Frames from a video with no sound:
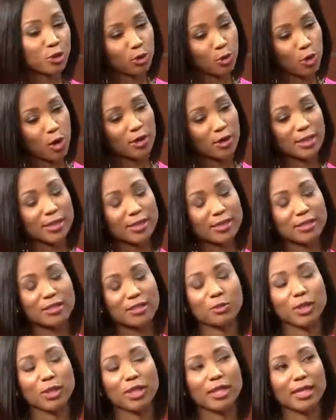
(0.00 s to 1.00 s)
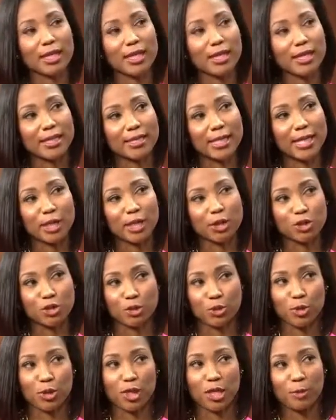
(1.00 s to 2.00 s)
So our list is really going to kind of take us
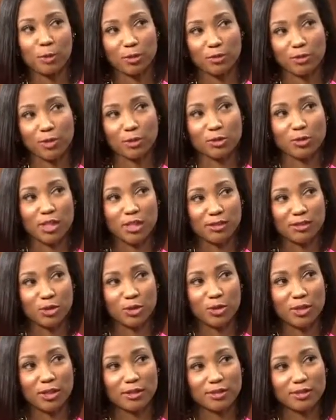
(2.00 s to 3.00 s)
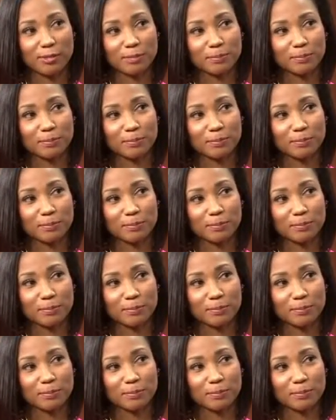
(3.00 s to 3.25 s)
through a couple of those constructs.